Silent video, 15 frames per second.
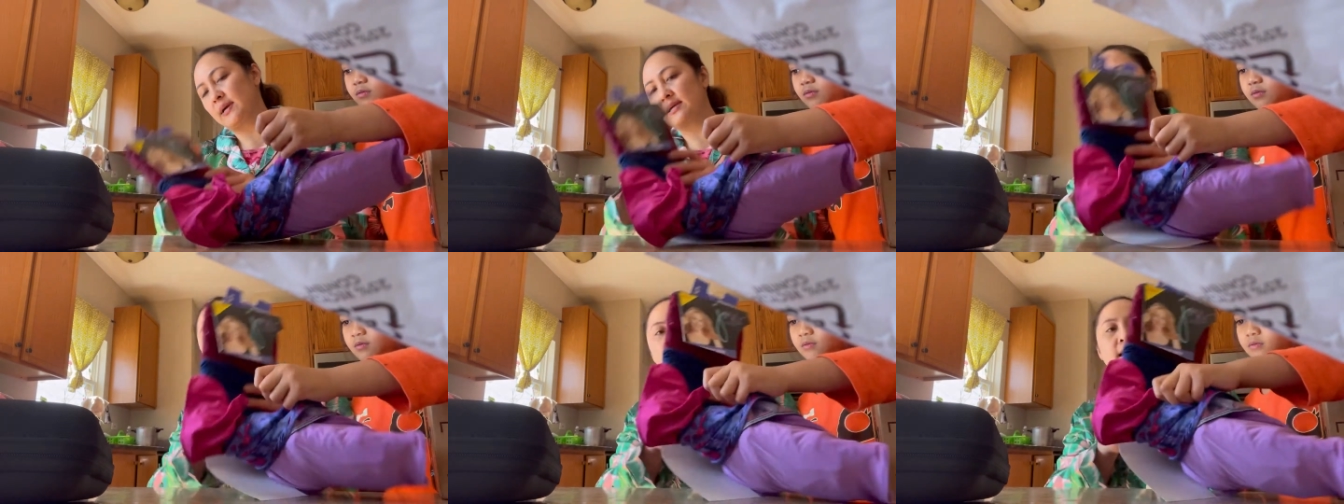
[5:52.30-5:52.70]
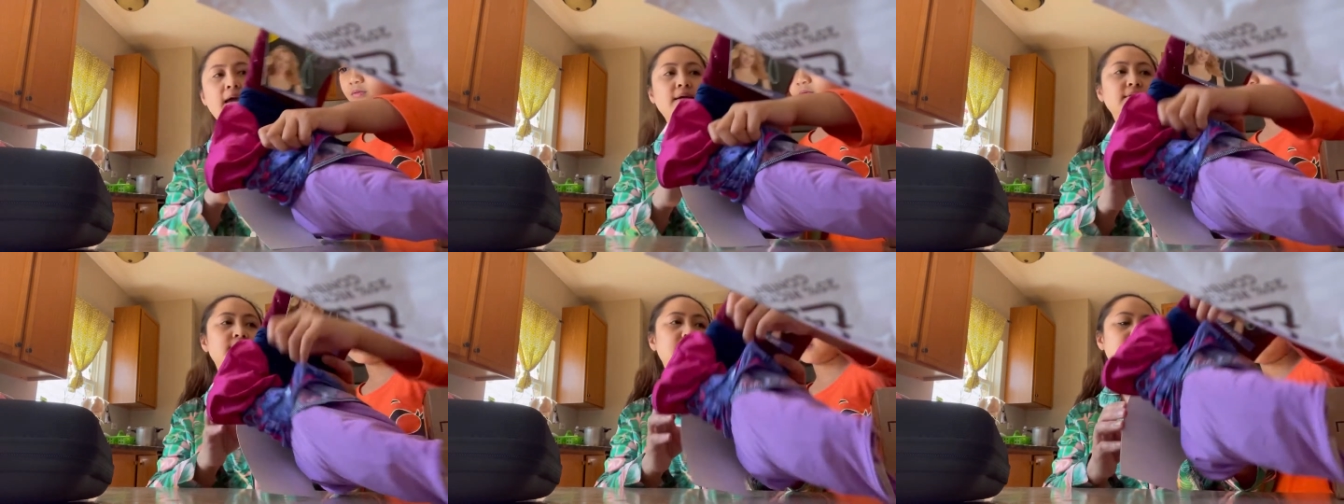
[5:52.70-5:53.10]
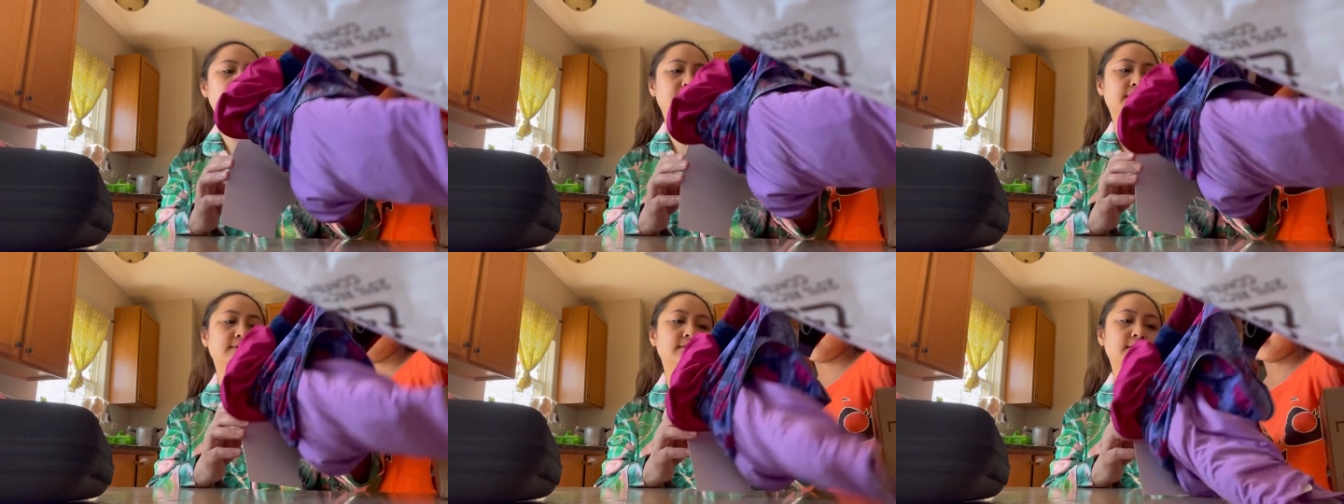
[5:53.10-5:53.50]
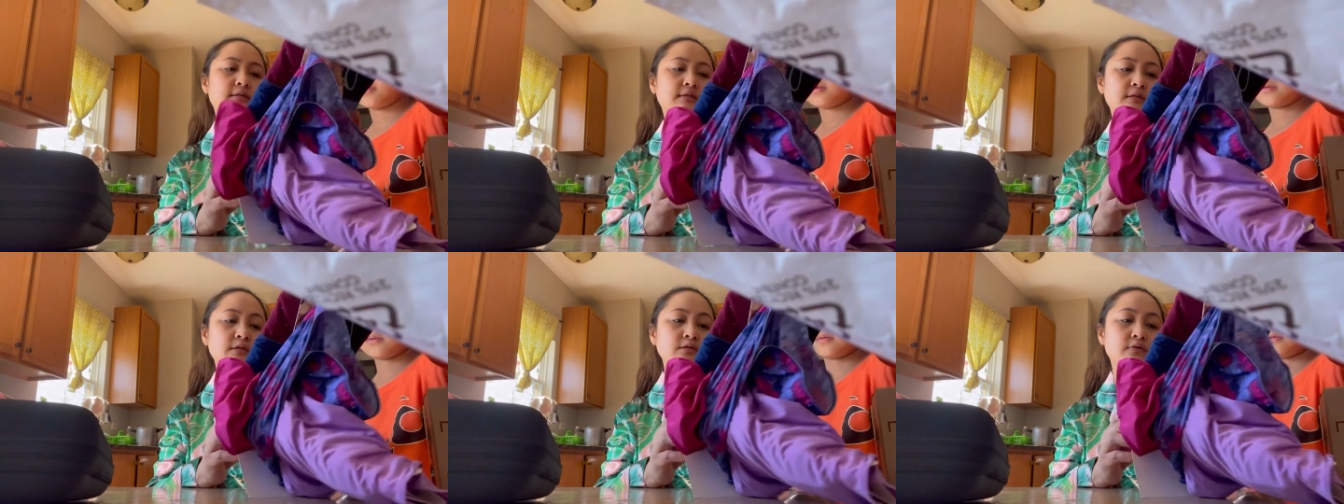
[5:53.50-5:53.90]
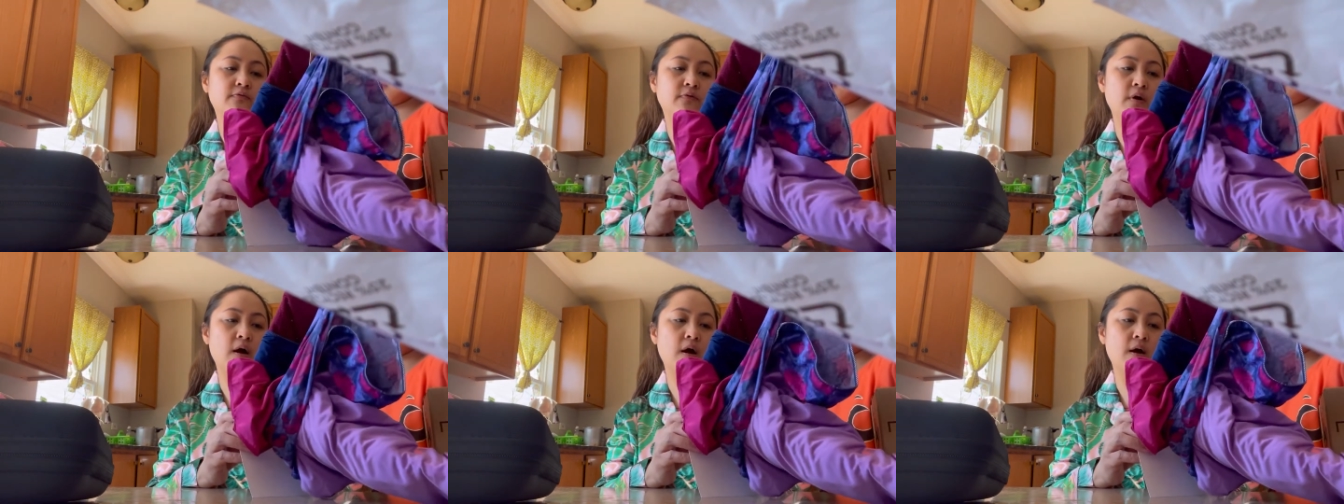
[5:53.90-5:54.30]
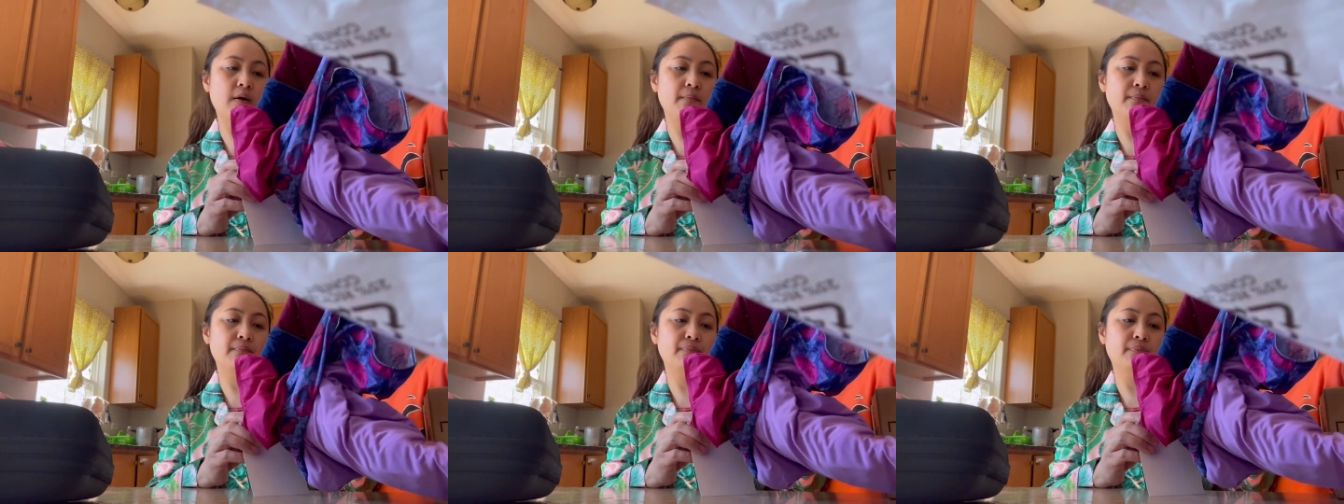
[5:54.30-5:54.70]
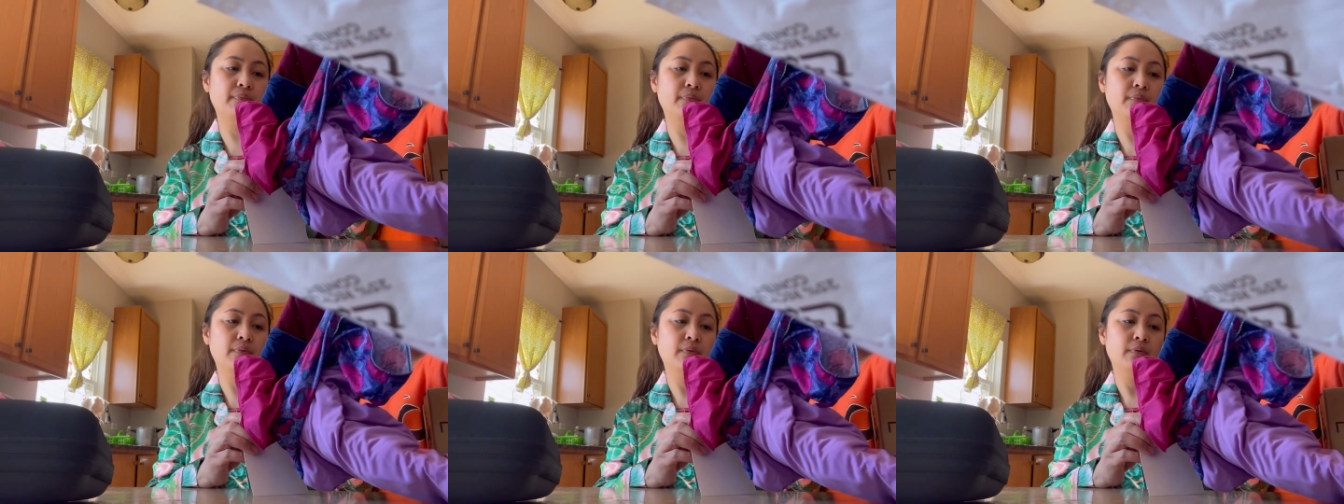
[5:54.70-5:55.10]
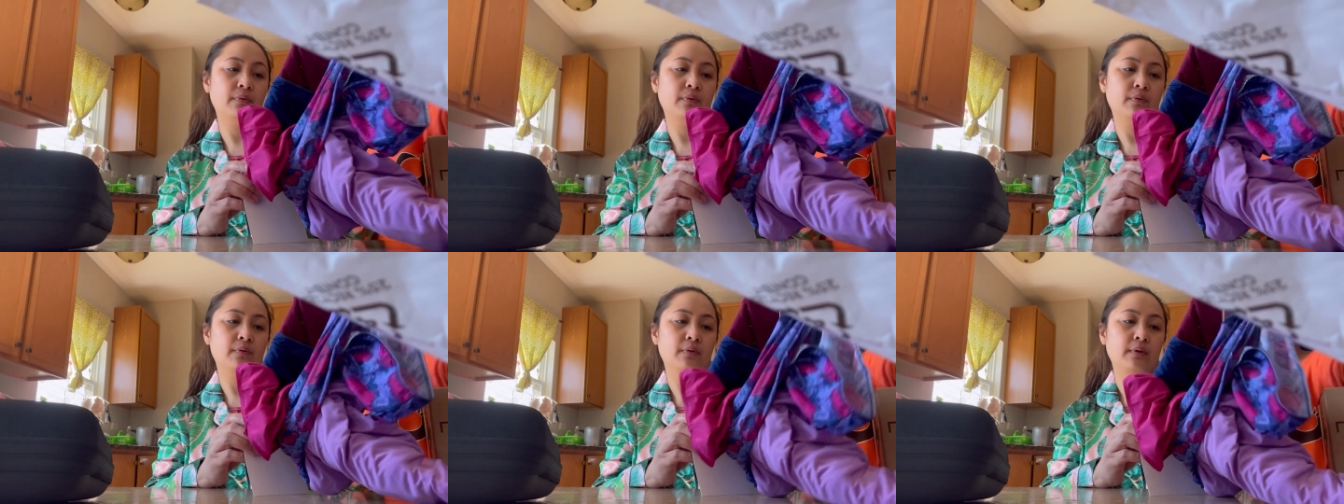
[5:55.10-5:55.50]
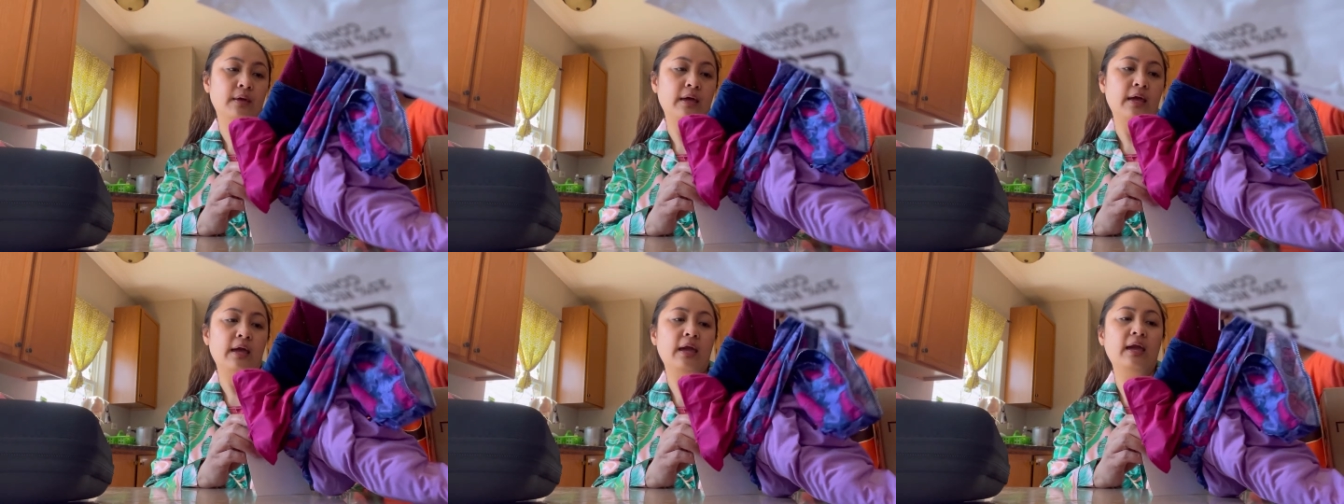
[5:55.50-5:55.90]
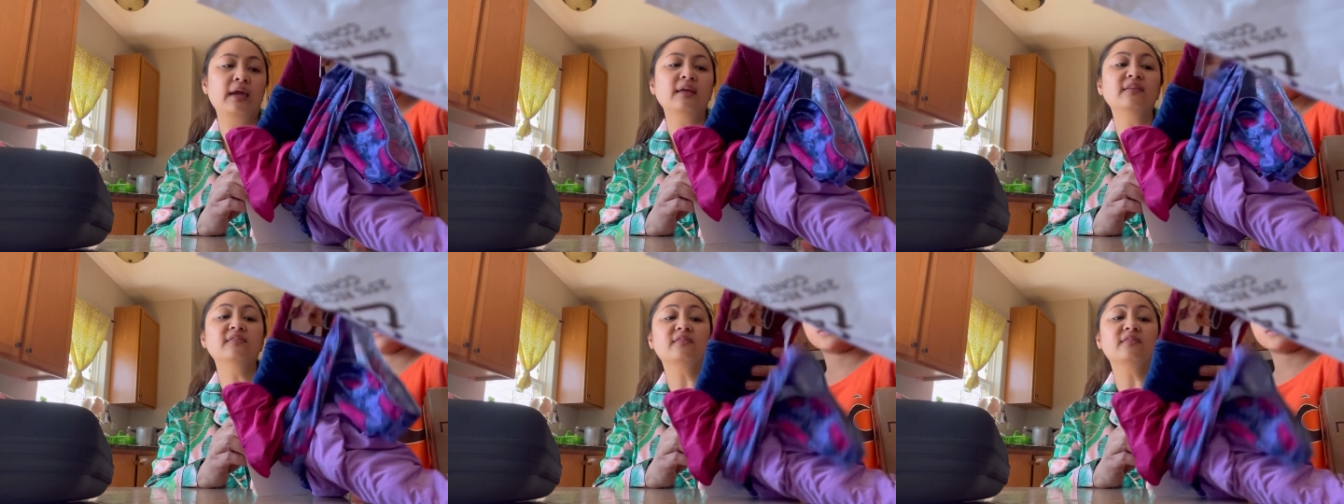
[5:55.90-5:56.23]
Size. It says this is from Hanes